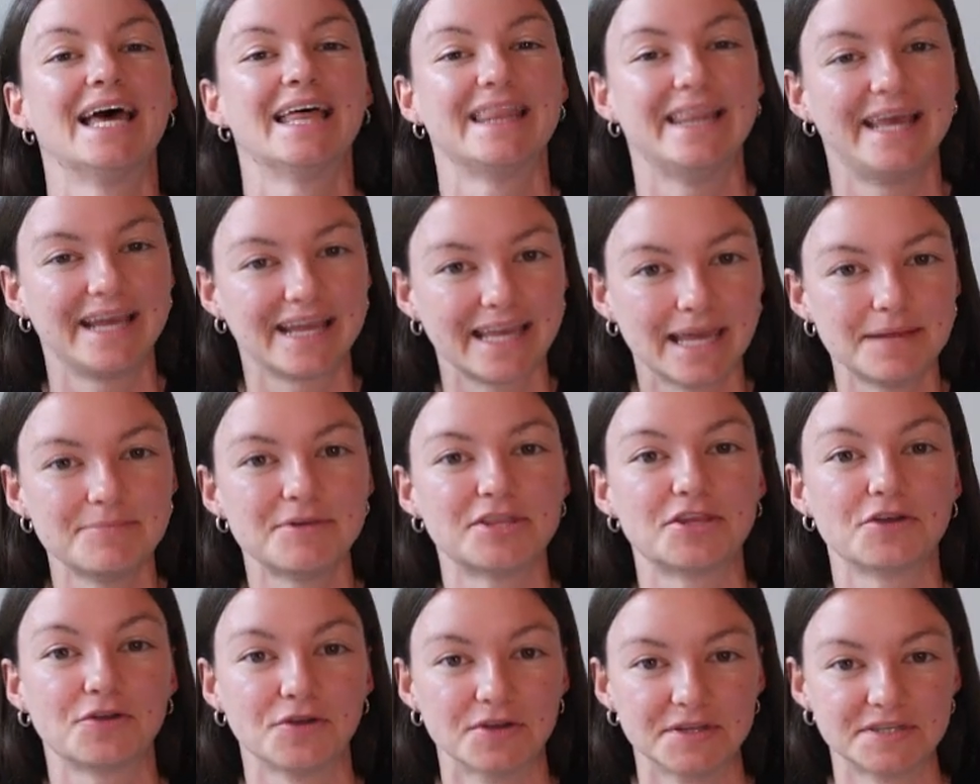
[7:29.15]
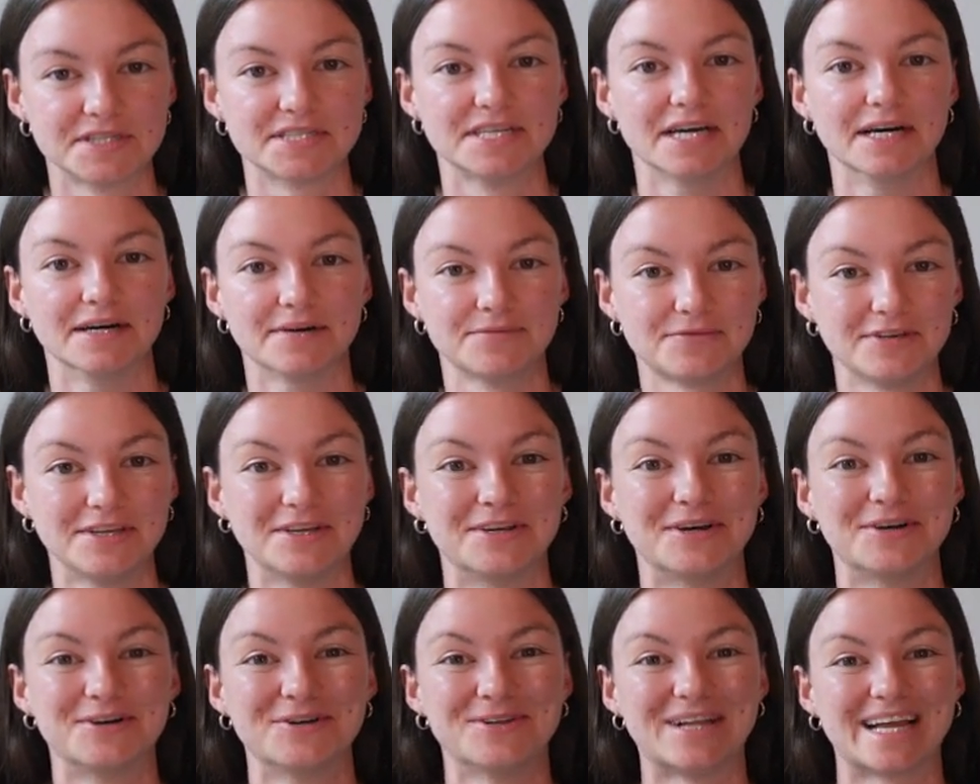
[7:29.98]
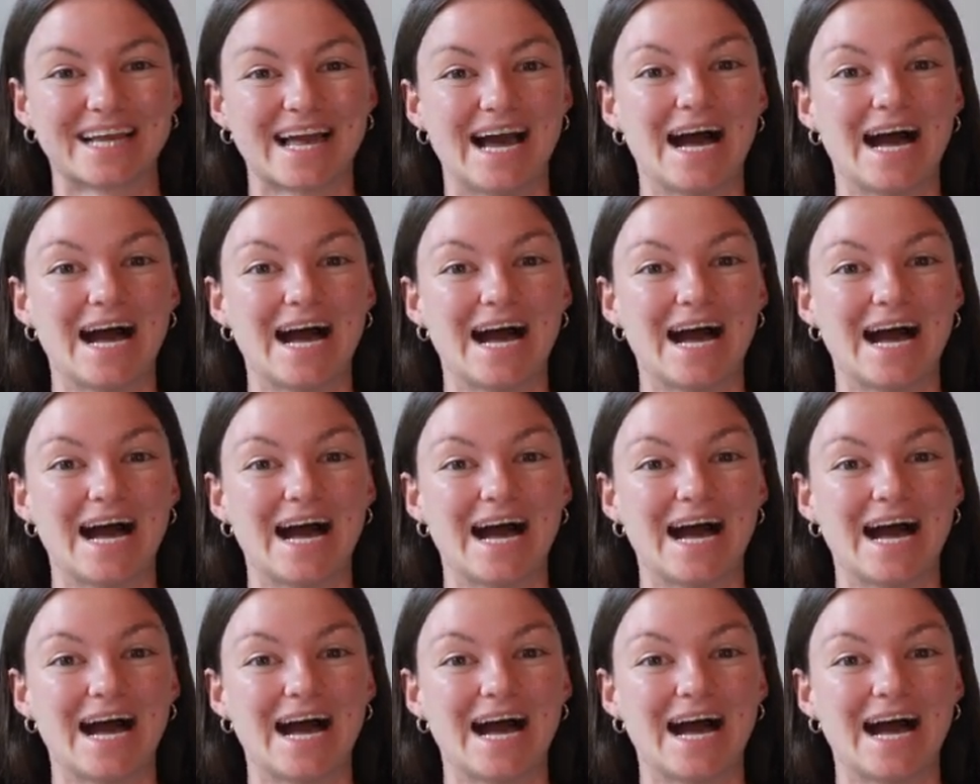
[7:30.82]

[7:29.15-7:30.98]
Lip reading: they gave me the good stuff, you know, like